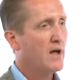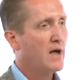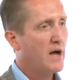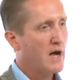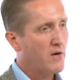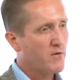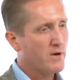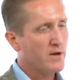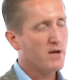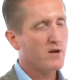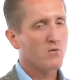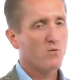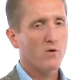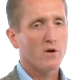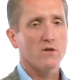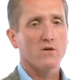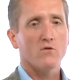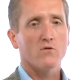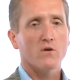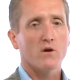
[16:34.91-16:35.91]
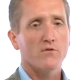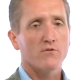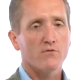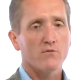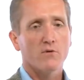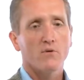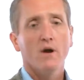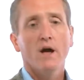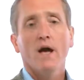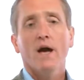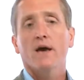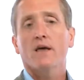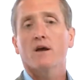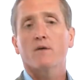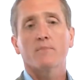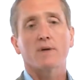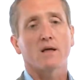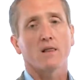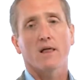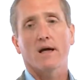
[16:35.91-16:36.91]
I want to hear what you go through, and I'll
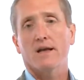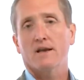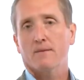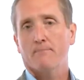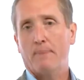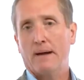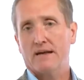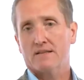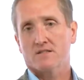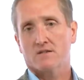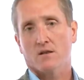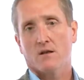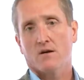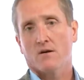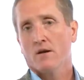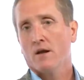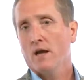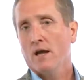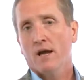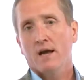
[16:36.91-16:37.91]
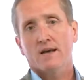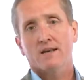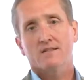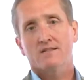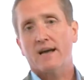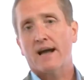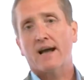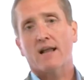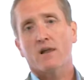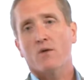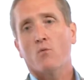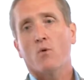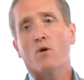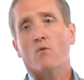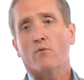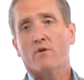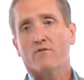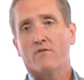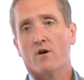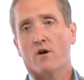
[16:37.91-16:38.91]
be glad to pass along exactly what
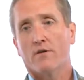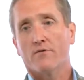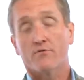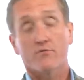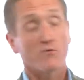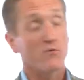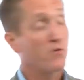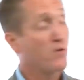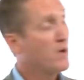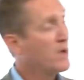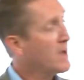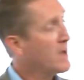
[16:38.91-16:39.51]
we've gone through.